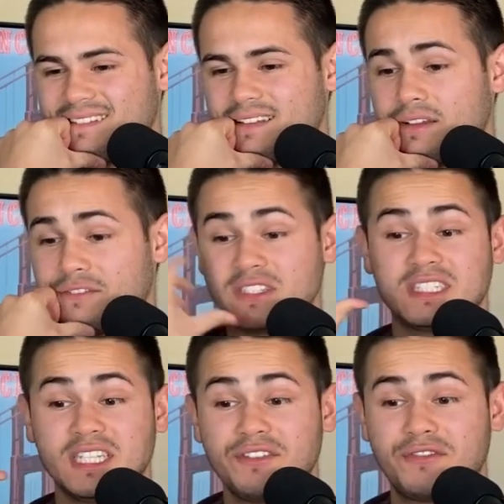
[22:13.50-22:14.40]
A
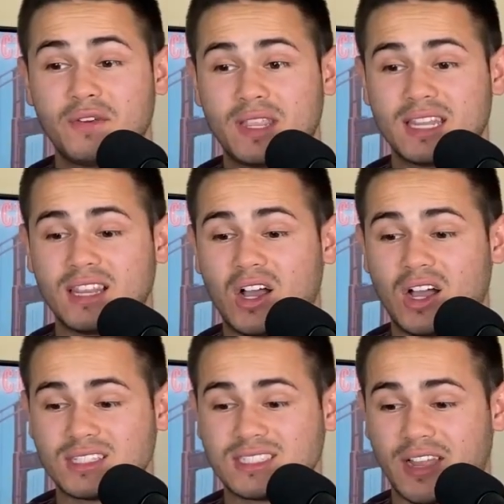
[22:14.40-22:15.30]
Fiziev freaking
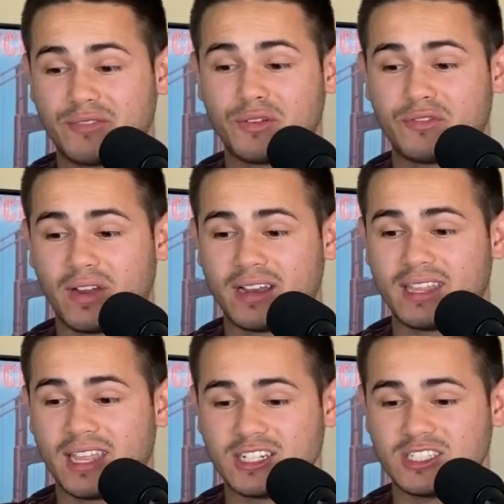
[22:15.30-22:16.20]
lost after fighting
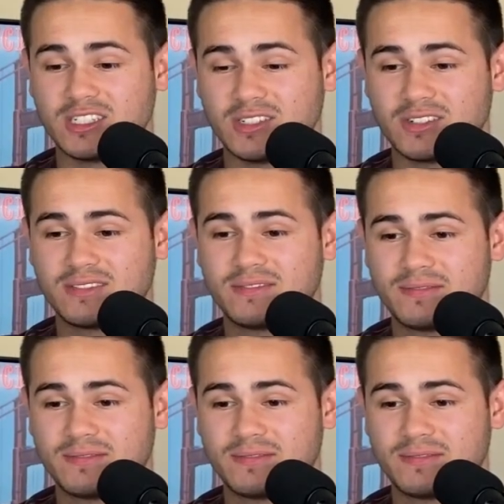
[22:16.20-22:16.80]
Gaethje, dude.